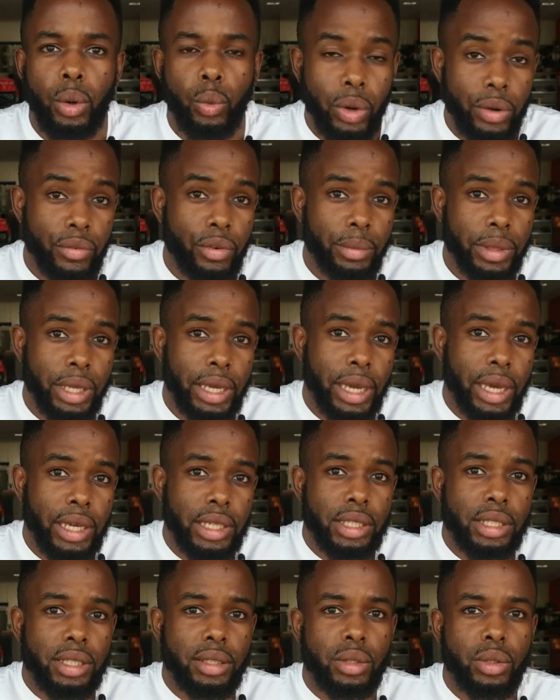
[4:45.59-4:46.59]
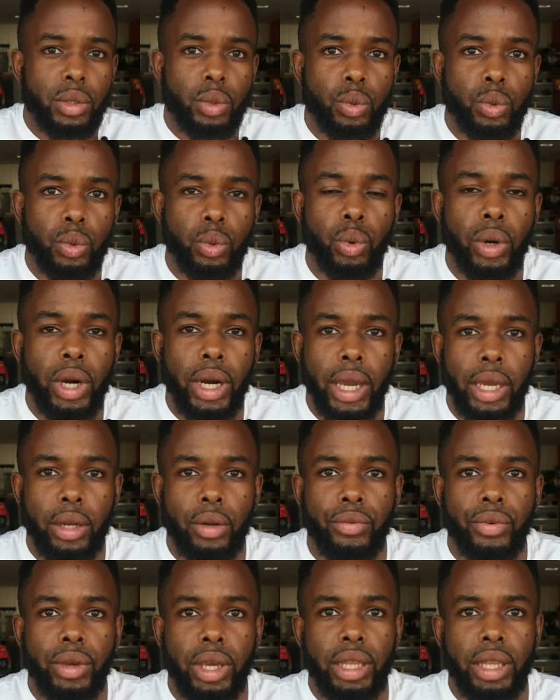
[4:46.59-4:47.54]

One from the guys who are kind of